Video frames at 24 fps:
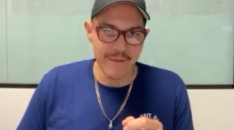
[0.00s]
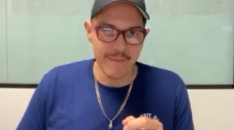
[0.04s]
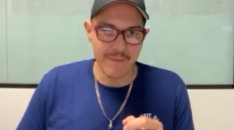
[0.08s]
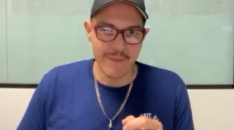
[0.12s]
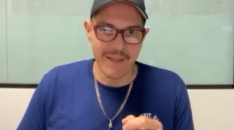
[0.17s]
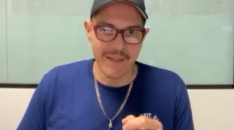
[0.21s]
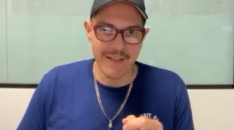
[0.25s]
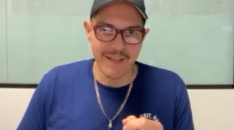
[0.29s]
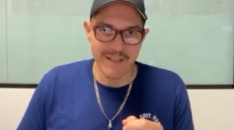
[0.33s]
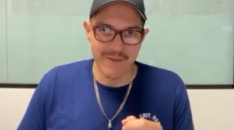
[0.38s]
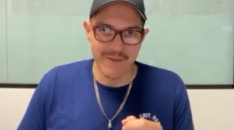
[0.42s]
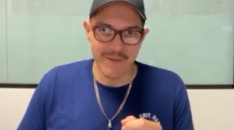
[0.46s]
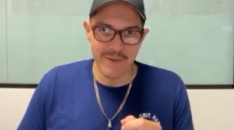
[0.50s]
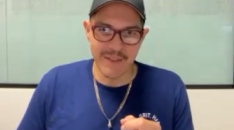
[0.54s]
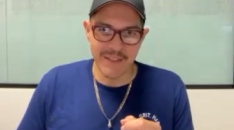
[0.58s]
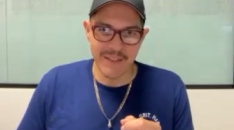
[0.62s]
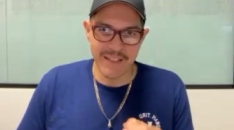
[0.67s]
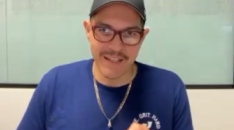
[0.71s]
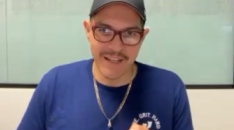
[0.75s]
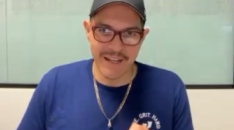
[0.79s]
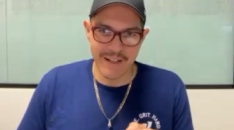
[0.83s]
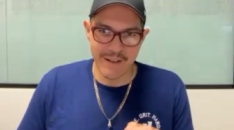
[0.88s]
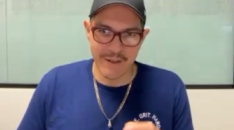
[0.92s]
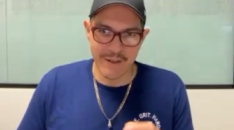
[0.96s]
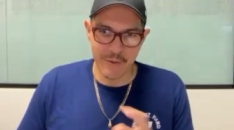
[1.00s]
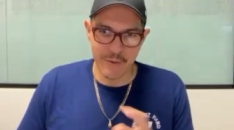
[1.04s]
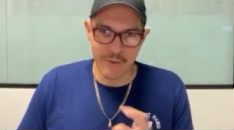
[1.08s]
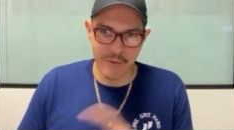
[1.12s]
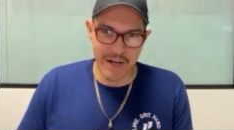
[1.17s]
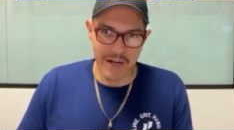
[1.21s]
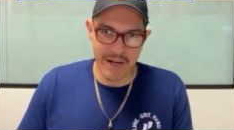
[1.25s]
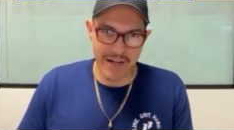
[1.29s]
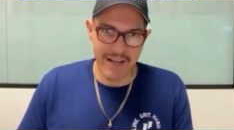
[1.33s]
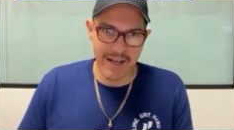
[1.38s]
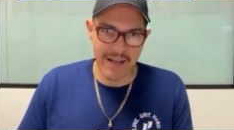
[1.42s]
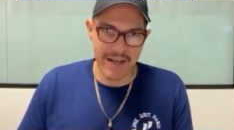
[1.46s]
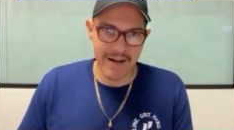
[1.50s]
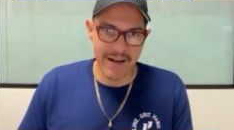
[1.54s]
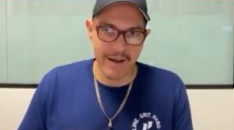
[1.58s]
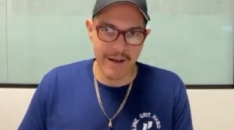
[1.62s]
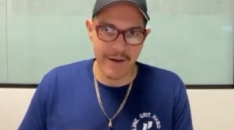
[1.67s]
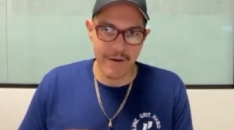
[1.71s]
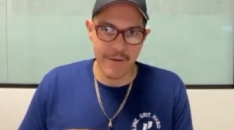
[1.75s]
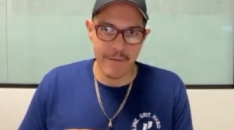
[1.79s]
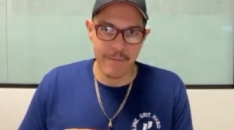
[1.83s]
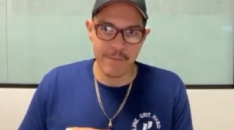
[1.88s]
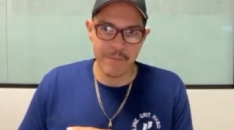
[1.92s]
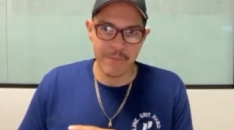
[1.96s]
Because one thing I learned when I got
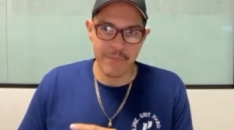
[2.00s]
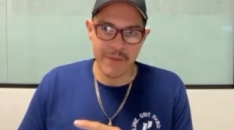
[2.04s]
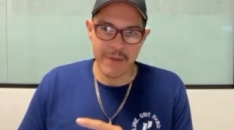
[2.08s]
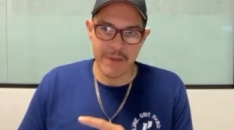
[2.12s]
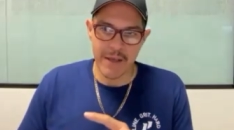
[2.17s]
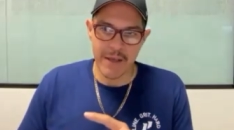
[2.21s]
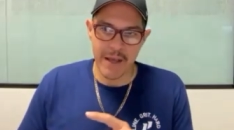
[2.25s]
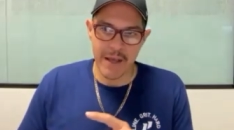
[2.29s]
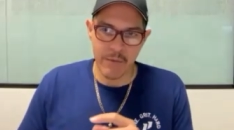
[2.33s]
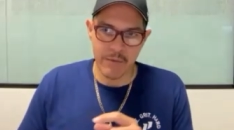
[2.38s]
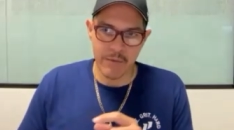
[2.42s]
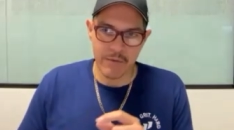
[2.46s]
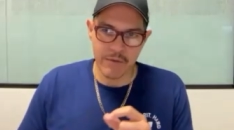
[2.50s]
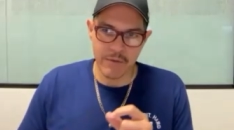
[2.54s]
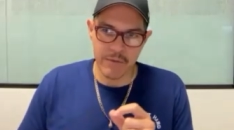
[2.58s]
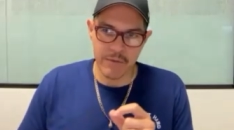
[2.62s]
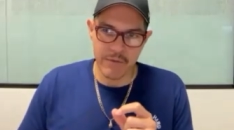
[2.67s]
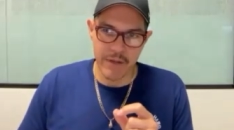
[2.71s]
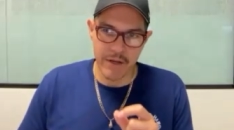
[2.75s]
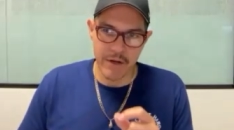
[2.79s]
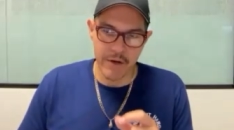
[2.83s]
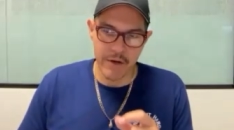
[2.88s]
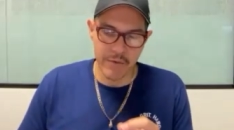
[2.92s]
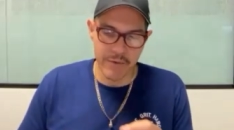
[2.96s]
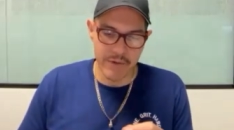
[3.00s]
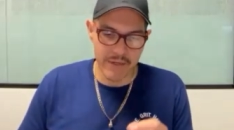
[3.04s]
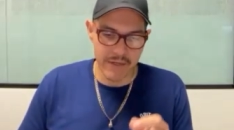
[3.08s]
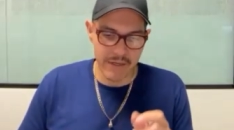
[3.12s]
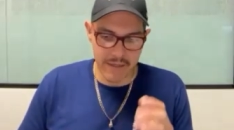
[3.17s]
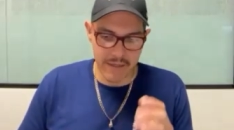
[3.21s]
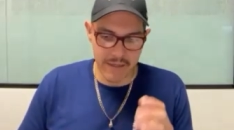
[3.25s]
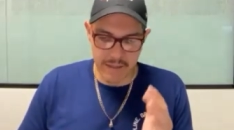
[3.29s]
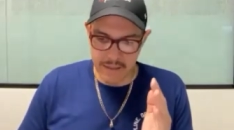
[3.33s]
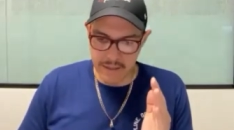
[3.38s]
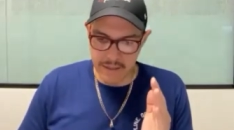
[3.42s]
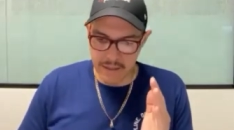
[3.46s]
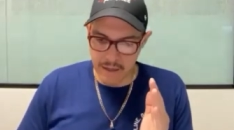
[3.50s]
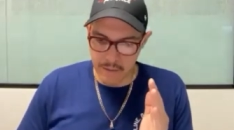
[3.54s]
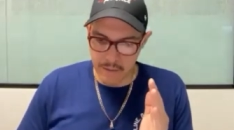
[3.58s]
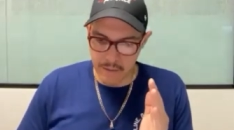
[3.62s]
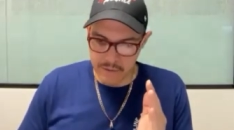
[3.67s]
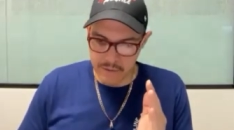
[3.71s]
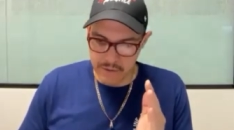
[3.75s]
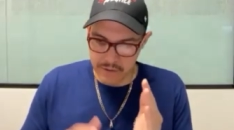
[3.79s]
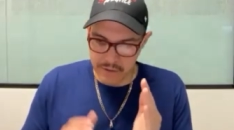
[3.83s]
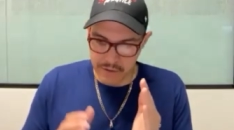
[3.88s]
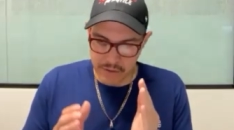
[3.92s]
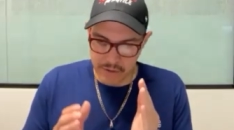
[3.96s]
out, I was very, I
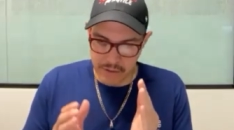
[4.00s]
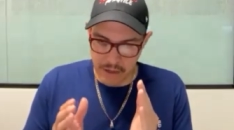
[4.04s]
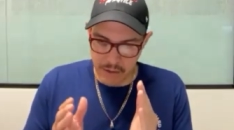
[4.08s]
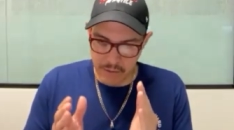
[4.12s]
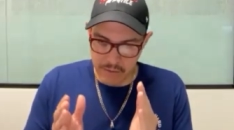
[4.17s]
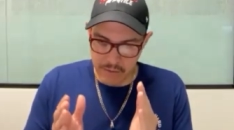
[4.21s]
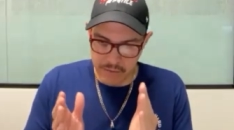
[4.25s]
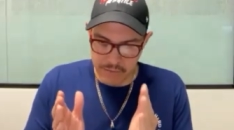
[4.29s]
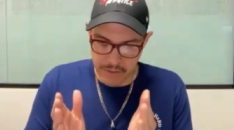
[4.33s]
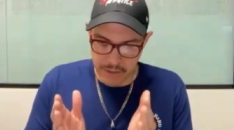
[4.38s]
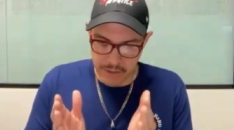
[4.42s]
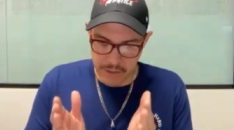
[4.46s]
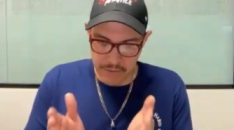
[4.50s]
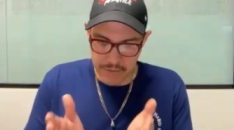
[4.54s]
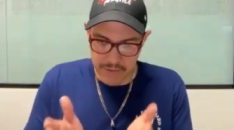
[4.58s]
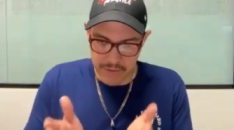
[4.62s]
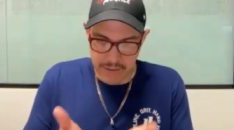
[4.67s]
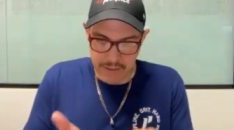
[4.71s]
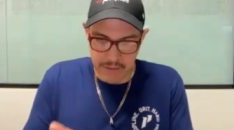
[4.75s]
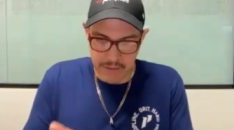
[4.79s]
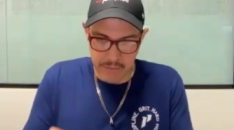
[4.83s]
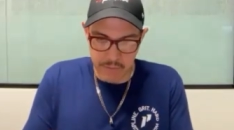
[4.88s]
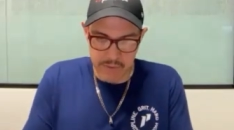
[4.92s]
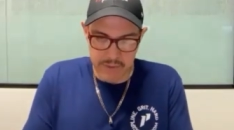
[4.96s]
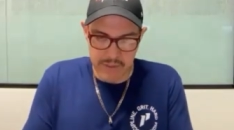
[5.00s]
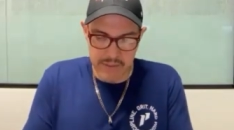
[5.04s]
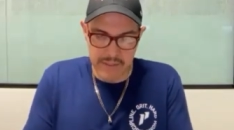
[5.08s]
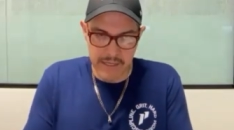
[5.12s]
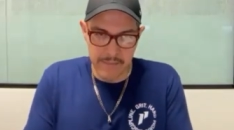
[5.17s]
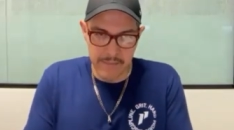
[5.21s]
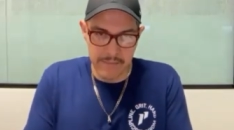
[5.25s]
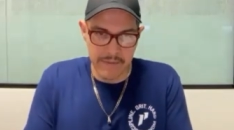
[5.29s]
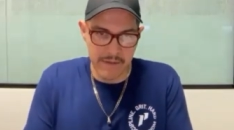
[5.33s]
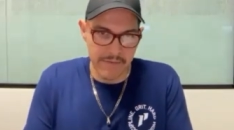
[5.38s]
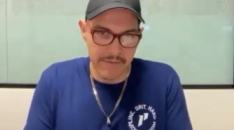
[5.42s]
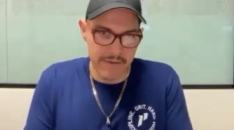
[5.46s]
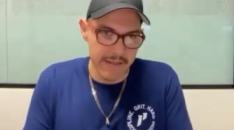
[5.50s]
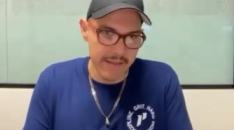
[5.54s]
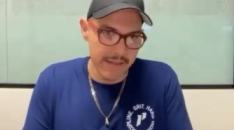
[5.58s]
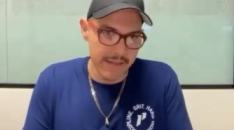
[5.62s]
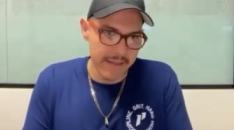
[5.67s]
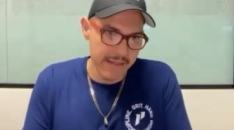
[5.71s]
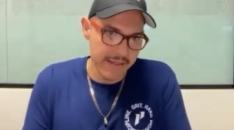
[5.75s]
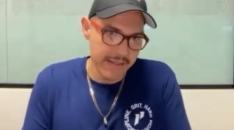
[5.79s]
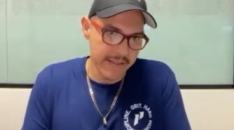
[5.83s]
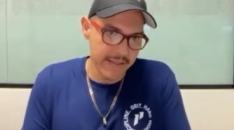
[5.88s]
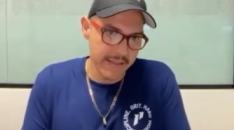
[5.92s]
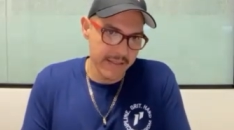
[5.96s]
was, I was very uh, receptive and
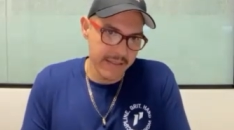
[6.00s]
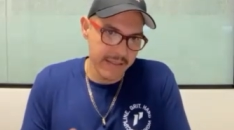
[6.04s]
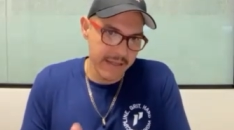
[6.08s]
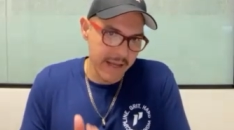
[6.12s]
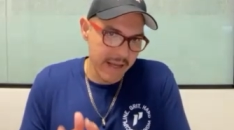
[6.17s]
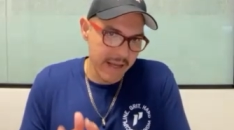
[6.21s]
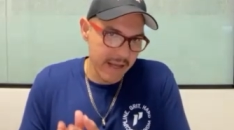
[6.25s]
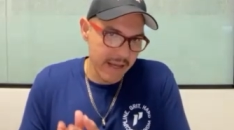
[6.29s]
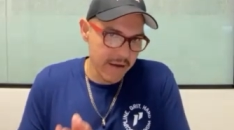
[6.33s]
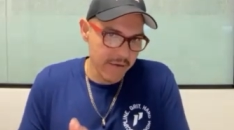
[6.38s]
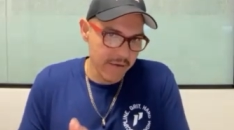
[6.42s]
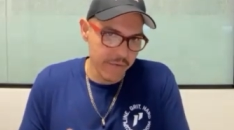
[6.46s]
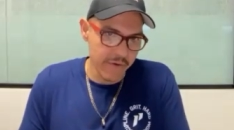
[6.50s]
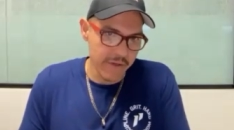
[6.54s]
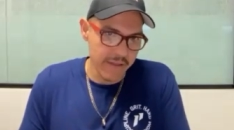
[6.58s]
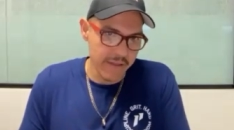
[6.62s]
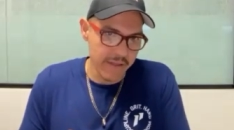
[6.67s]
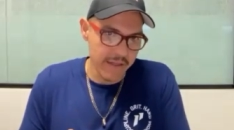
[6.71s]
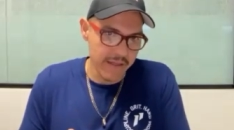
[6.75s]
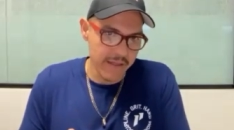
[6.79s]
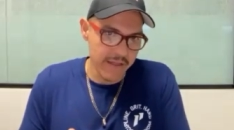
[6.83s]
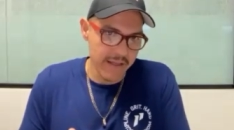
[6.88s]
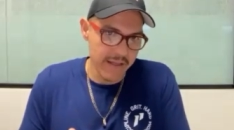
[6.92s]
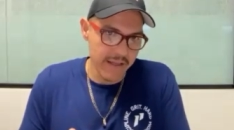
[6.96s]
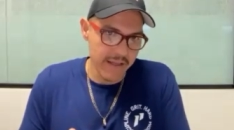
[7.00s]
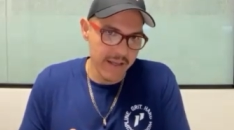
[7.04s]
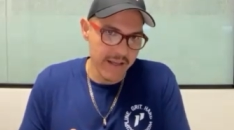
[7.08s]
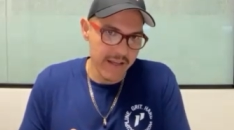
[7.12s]
listening to everything,